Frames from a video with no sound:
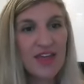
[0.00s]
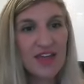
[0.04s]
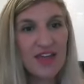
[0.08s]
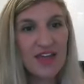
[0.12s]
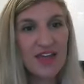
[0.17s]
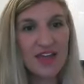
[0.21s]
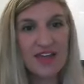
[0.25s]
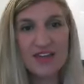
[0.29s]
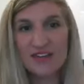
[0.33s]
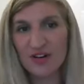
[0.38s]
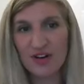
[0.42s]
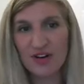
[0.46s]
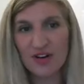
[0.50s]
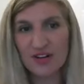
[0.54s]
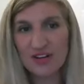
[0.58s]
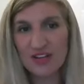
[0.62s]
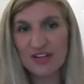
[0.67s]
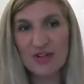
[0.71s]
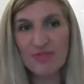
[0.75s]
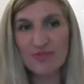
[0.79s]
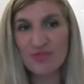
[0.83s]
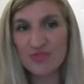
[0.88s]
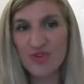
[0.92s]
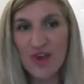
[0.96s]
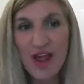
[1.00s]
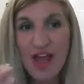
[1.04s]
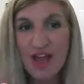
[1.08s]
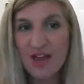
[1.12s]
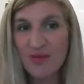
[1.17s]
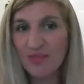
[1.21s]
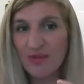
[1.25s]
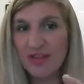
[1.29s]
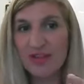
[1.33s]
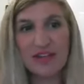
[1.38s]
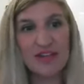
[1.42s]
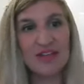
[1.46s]
It's hard to keep
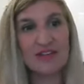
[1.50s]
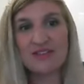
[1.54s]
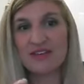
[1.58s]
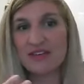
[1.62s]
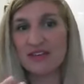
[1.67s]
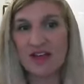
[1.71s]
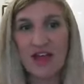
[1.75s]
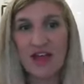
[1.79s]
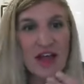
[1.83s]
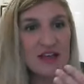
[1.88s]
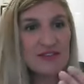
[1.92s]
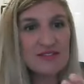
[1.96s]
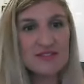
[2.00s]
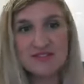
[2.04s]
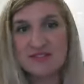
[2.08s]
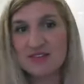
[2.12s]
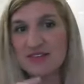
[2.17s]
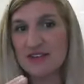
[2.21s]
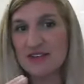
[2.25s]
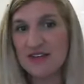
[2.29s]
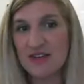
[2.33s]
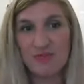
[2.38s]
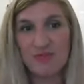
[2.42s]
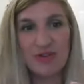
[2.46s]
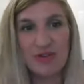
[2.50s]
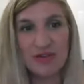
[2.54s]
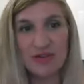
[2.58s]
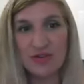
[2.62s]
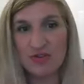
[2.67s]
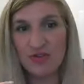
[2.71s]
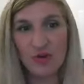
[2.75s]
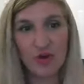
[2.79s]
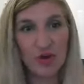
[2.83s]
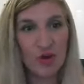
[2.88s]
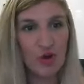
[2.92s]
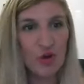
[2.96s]
track, but it's a constant. I mean,
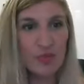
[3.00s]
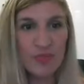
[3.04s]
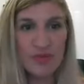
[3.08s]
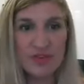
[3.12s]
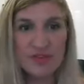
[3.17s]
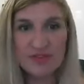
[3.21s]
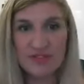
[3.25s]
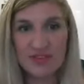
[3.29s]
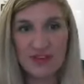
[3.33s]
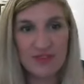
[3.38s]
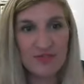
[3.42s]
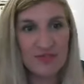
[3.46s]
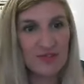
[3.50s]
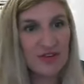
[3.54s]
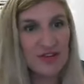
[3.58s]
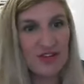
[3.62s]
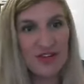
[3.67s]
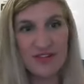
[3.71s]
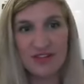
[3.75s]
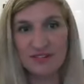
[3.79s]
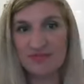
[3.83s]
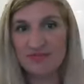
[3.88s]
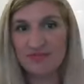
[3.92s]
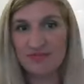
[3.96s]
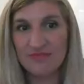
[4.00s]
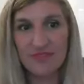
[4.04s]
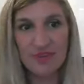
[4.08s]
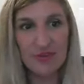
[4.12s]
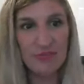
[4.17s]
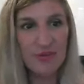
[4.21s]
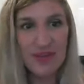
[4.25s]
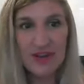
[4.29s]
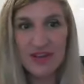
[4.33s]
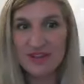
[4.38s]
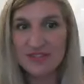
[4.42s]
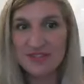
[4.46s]
the door opens every
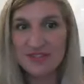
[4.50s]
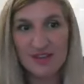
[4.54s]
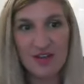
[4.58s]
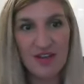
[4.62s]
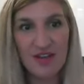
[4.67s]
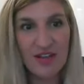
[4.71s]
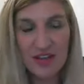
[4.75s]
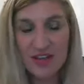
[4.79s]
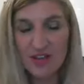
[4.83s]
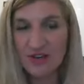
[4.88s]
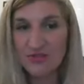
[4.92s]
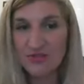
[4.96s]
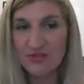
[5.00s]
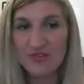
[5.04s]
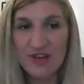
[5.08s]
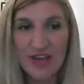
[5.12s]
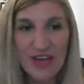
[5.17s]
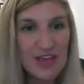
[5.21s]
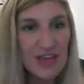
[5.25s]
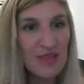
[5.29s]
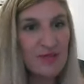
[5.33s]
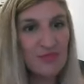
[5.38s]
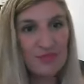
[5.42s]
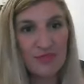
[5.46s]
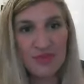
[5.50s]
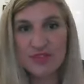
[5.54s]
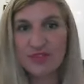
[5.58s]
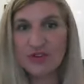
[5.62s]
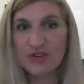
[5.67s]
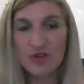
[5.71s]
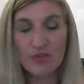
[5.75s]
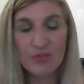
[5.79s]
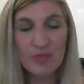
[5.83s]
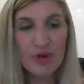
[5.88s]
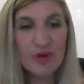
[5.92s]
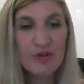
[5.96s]
few minutes calling a new name with a
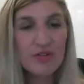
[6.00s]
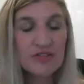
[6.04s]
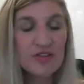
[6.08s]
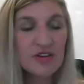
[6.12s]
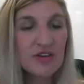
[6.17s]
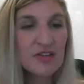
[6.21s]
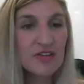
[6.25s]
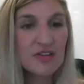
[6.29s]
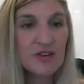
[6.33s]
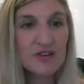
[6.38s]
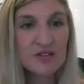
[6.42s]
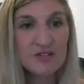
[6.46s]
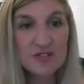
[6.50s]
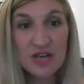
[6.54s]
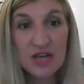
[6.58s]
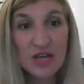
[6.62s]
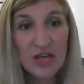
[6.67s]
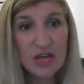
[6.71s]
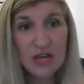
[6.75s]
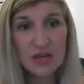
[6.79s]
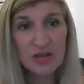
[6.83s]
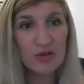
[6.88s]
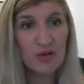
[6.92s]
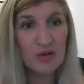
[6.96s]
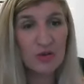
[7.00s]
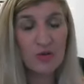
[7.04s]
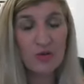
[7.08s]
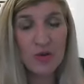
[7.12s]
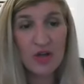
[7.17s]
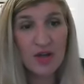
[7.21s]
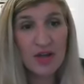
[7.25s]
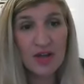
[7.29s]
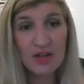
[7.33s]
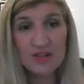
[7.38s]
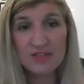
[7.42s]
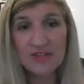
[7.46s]
new person, and there's,
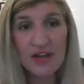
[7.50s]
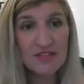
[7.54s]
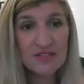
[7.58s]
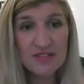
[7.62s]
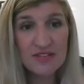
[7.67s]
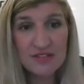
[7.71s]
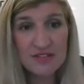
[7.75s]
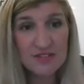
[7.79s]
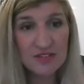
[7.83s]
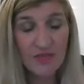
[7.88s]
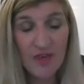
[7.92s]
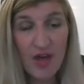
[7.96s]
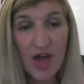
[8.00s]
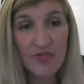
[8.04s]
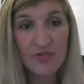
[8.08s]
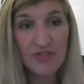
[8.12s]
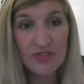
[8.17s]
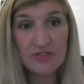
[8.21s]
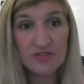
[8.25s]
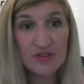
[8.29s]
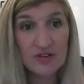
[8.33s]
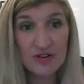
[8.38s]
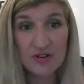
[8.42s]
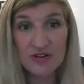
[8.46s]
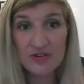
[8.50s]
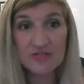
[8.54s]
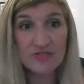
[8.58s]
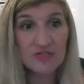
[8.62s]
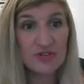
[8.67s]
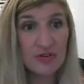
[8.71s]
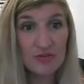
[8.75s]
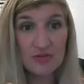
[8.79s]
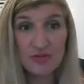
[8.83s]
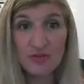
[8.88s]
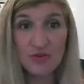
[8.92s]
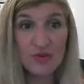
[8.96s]
dozens of officers,
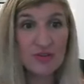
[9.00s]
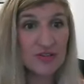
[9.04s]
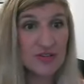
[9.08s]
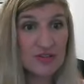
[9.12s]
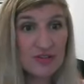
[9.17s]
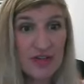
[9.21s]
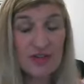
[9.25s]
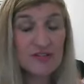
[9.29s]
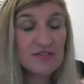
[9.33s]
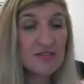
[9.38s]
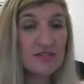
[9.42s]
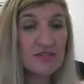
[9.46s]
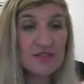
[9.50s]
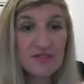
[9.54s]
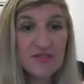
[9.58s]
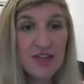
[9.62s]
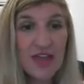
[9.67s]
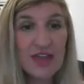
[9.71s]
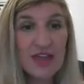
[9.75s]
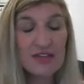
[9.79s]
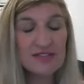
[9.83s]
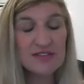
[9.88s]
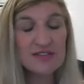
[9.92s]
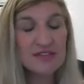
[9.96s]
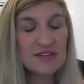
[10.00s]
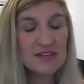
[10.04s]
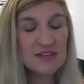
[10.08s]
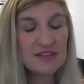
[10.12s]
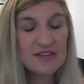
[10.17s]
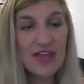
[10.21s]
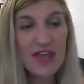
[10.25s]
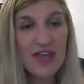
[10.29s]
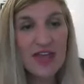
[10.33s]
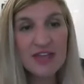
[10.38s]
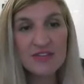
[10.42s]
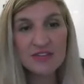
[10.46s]
doing dozens of cases a
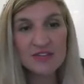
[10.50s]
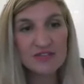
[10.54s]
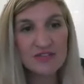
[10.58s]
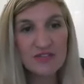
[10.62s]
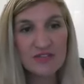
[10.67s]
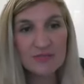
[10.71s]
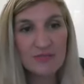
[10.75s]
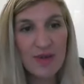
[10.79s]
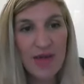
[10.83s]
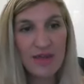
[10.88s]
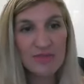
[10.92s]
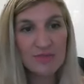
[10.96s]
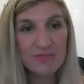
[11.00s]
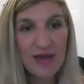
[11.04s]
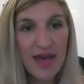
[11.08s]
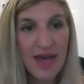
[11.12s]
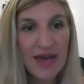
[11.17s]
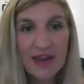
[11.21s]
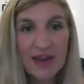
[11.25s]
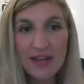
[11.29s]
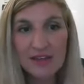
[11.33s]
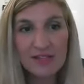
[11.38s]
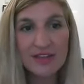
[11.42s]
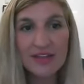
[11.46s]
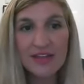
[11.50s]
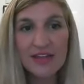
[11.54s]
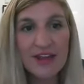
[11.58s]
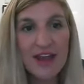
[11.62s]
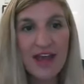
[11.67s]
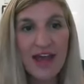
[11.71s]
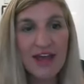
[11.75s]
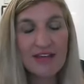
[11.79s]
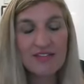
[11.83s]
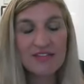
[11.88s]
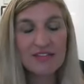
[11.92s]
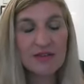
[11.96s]
day. So just mathematically, it
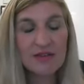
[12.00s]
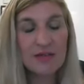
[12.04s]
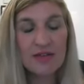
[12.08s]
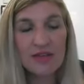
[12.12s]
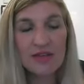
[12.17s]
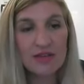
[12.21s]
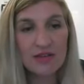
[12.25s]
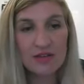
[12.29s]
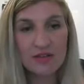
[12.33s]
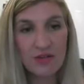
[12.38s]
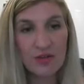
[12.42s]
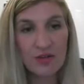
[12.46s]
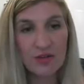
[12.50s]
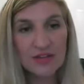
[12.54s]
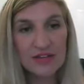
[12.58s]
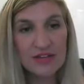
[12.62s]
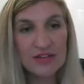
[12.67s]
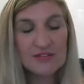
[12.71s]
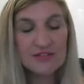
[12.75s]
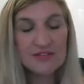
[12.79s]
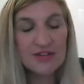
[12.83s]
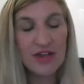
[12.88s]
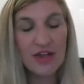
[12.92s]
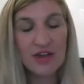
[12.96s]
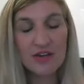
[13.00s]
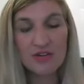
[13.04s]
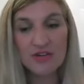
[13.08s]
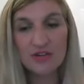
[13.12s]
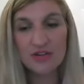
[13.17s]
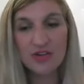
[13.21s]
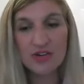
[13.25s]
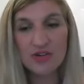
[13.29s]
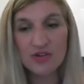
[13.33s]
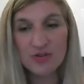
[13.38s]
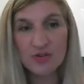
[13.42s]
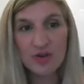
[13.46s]
has to be, at least
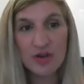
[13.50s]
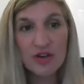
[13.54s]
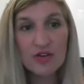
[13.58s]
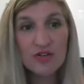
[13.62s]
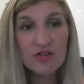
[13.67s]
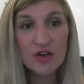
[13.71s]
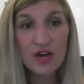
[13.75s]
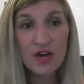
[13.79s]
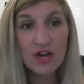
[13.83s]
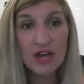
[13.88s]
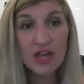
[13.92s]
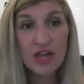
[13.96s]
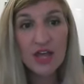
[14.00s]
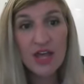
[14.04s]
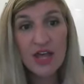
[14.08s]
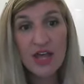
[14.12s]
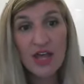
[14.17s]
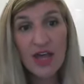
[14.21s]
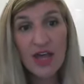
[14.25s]
100 to 200.